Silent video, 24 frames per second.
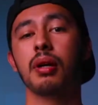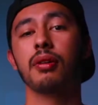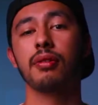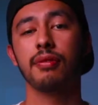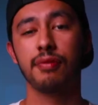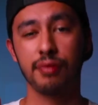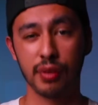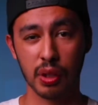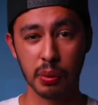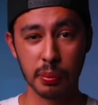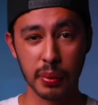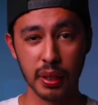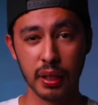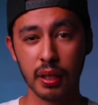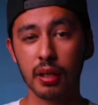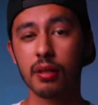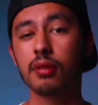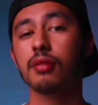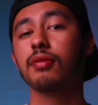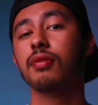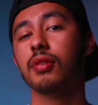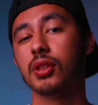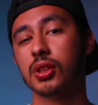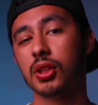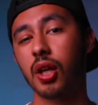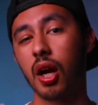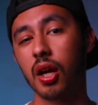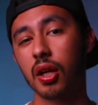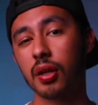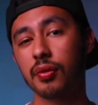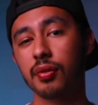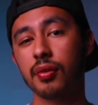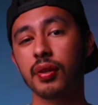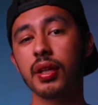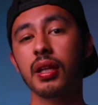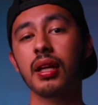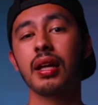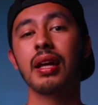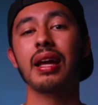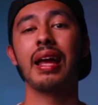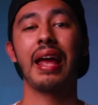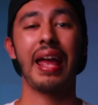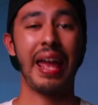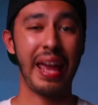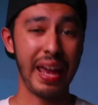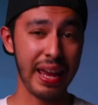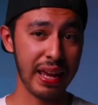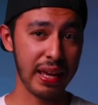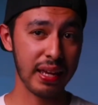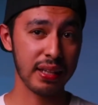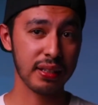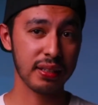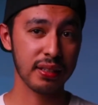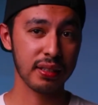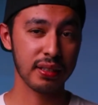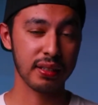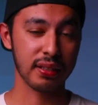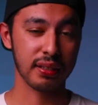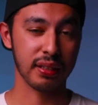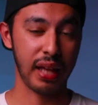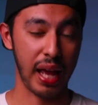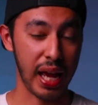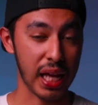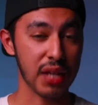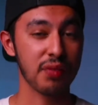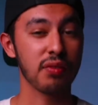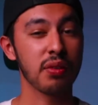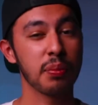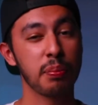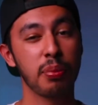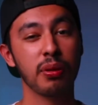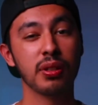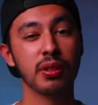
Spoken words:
my videos from last year, and then some of my videos